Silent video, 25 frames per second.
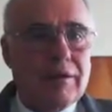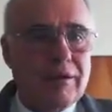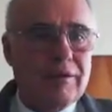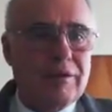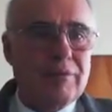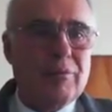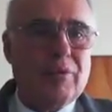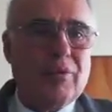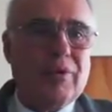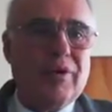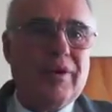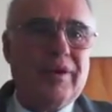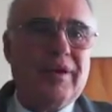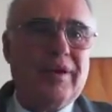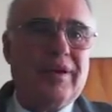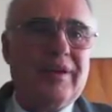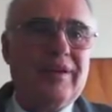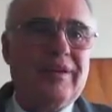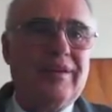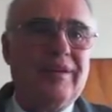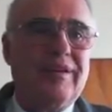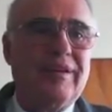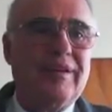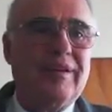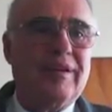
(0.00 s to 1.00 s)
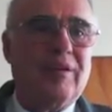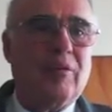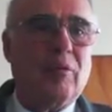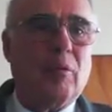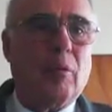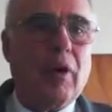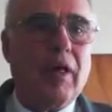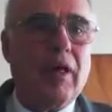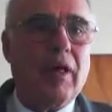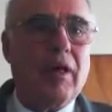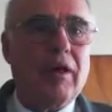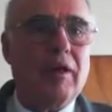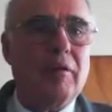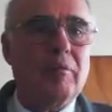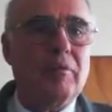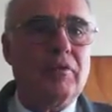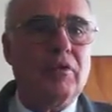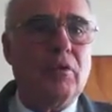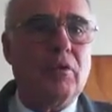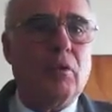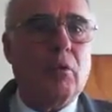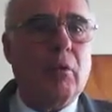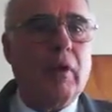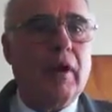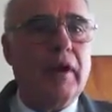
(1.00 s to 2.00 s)
Good morning. Welcome
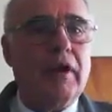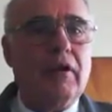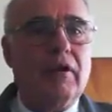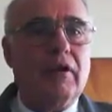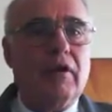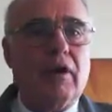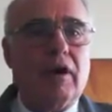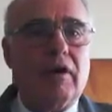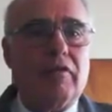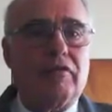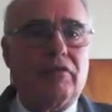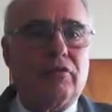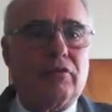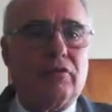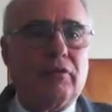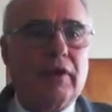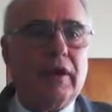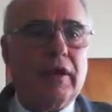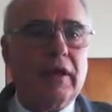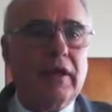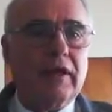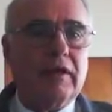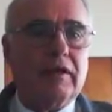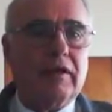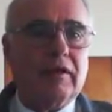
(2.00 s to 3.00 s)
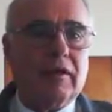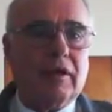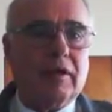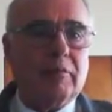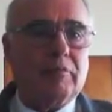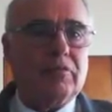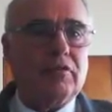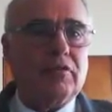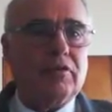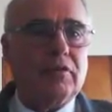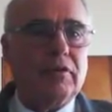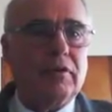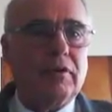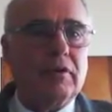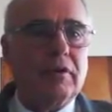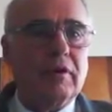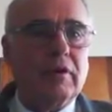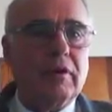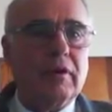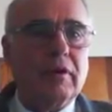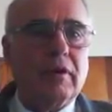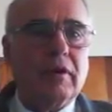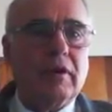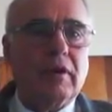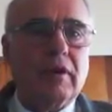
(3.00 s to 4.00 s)
to Wyckoff Trading Tips.
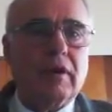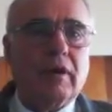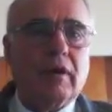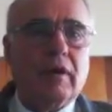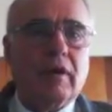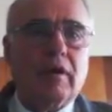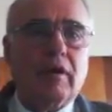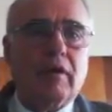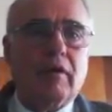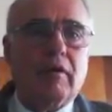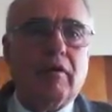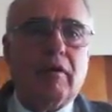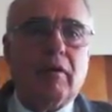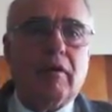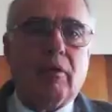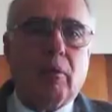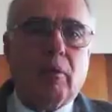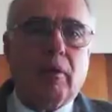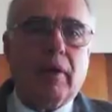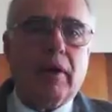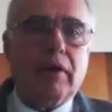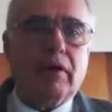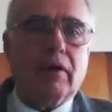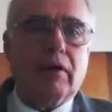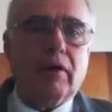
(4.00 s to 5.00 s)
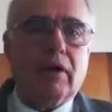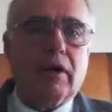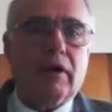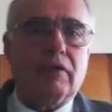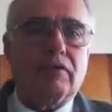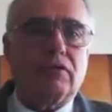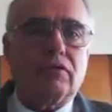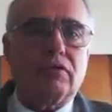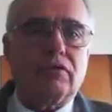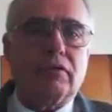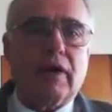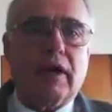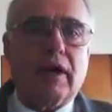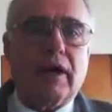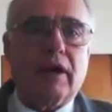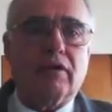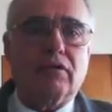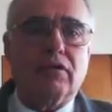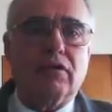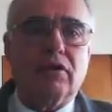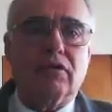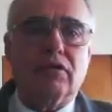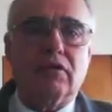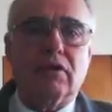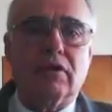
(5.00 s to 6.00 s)
The Wyckoff
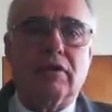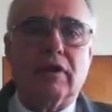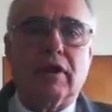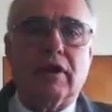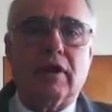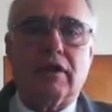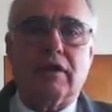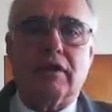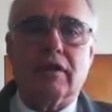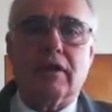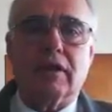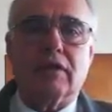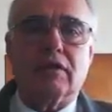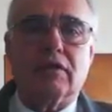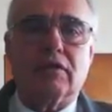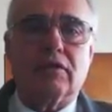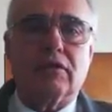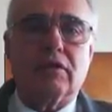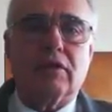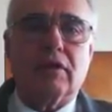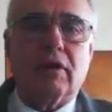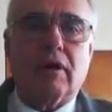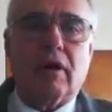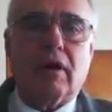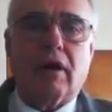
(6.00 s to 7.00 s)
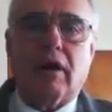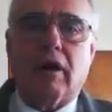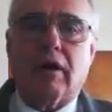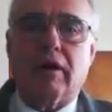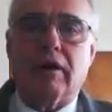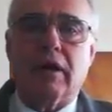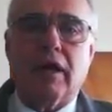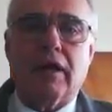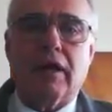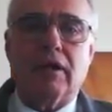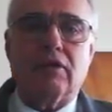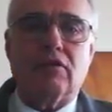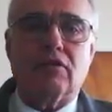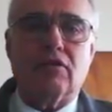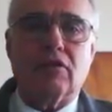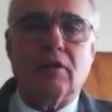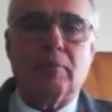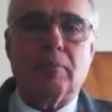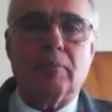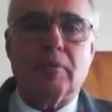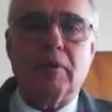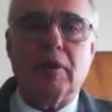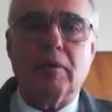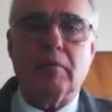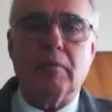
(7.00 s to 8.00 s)
Strategies and Techniques are not
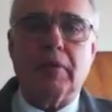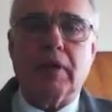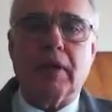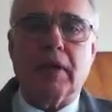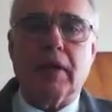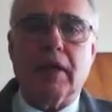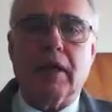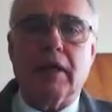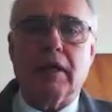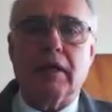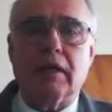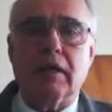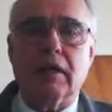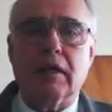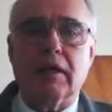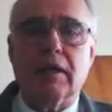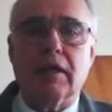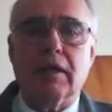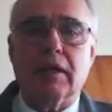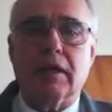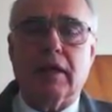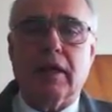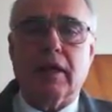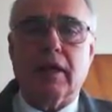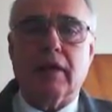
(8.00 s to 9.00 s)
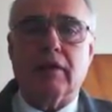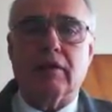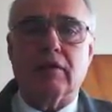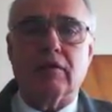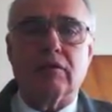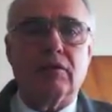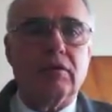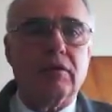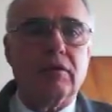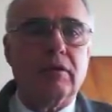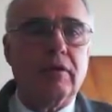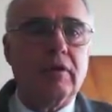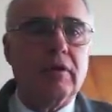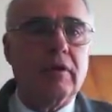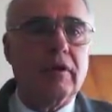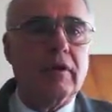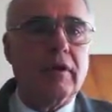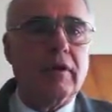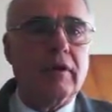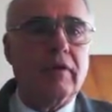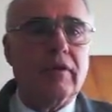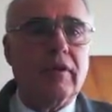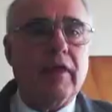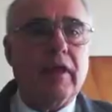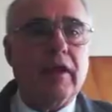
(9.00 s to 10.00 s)
simply mechanical indicators
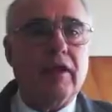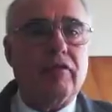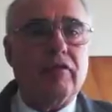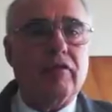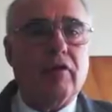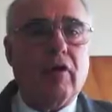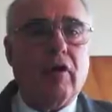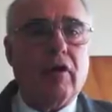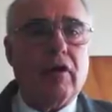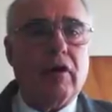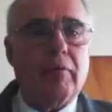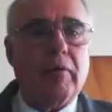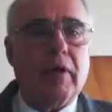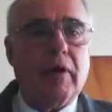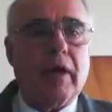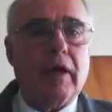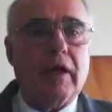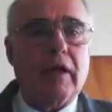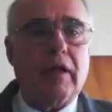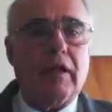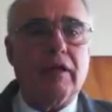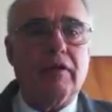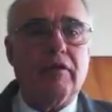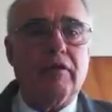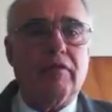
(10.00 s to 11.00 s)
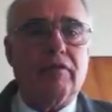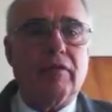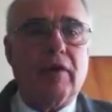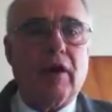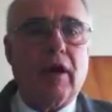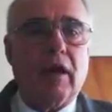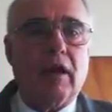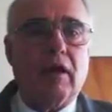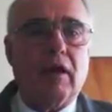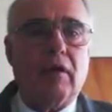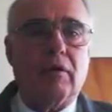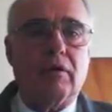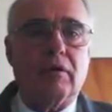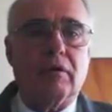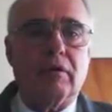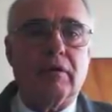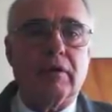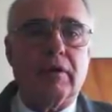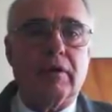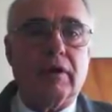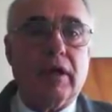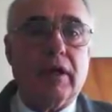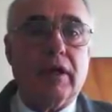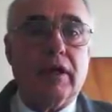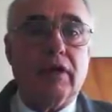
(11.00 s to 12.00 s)
that, if automatically followed,
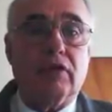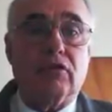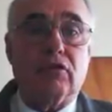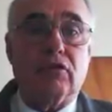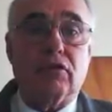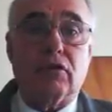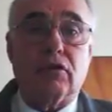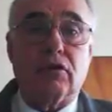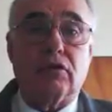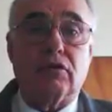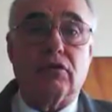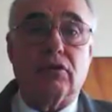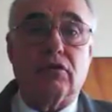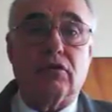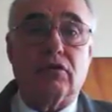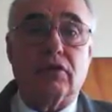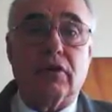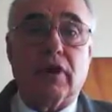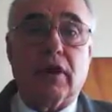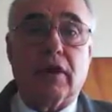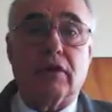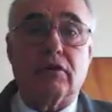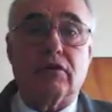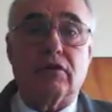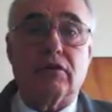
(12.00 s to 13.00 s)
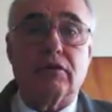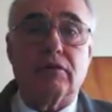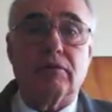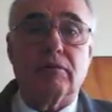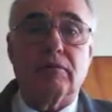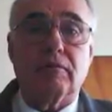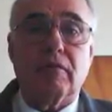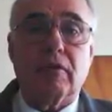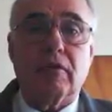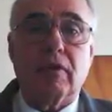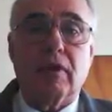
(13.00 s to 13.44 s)
can ensure success.